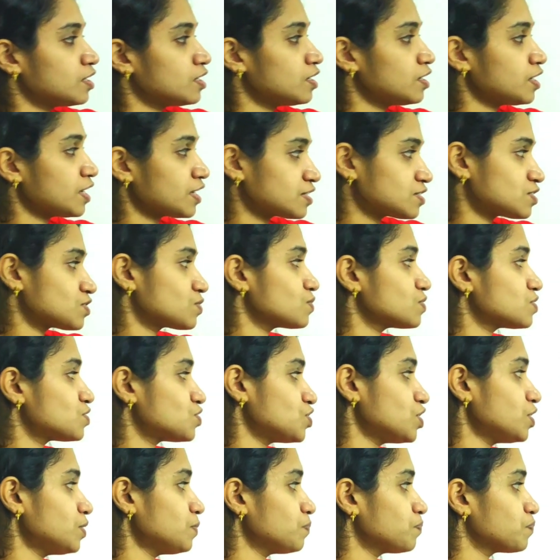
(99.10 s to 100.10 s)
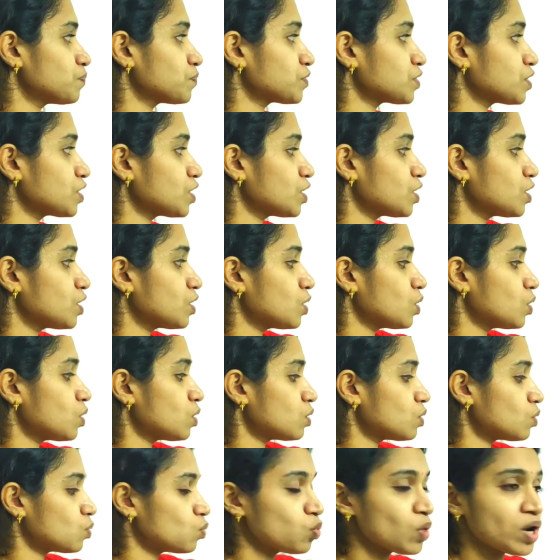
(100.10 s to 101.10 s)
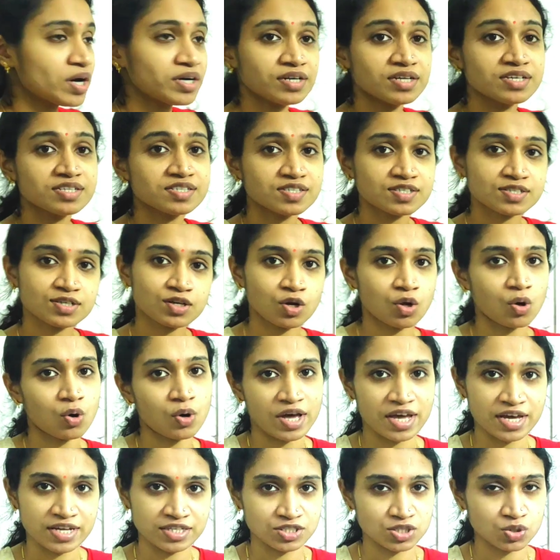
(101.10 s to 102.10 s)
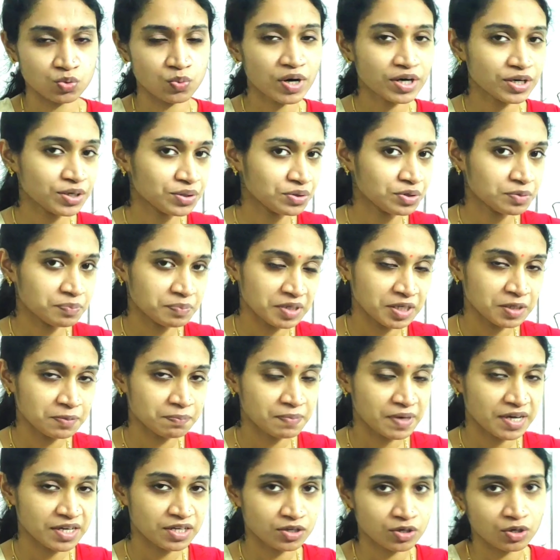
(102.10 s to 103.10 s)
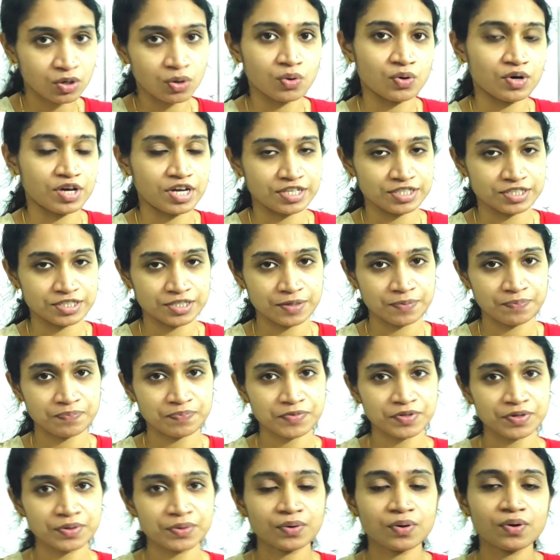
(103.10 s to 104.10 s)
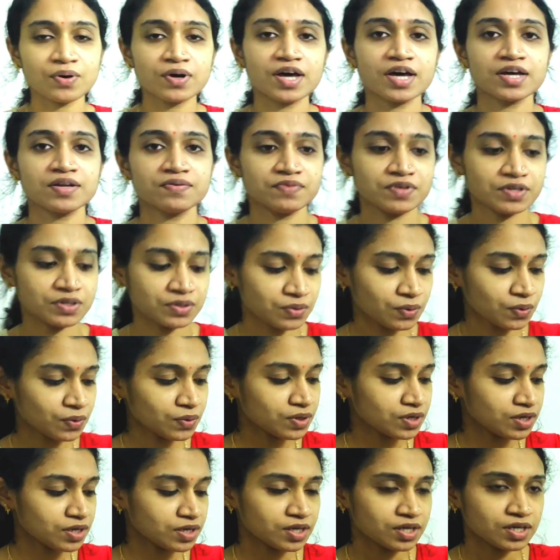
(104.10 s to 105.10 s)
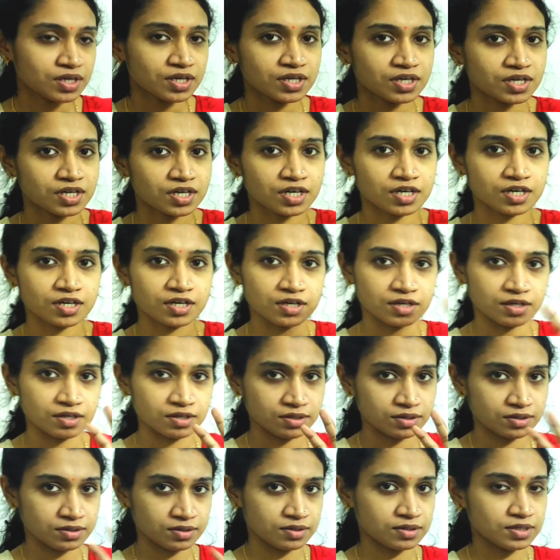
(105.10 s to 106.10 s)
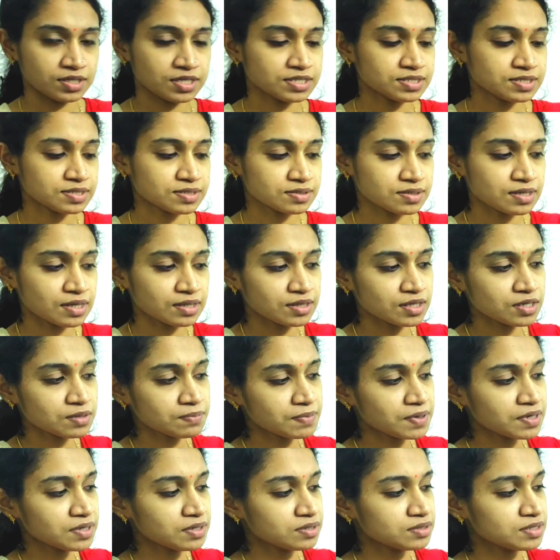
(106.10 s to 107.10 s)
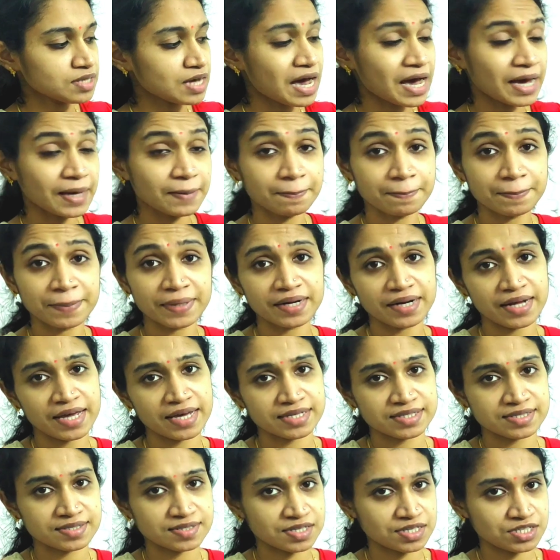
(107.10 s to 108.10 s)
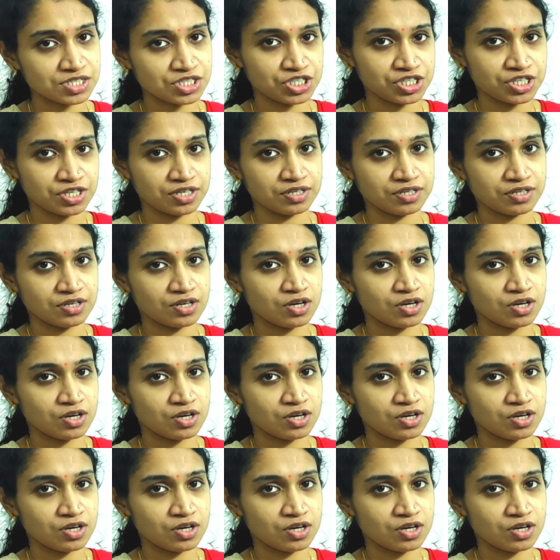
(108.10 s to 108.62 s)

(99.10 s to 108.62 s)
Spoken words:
Next question: what is claw hand? What do you mean by claw hand? Claw hand, we know it's nothing but the hyperextension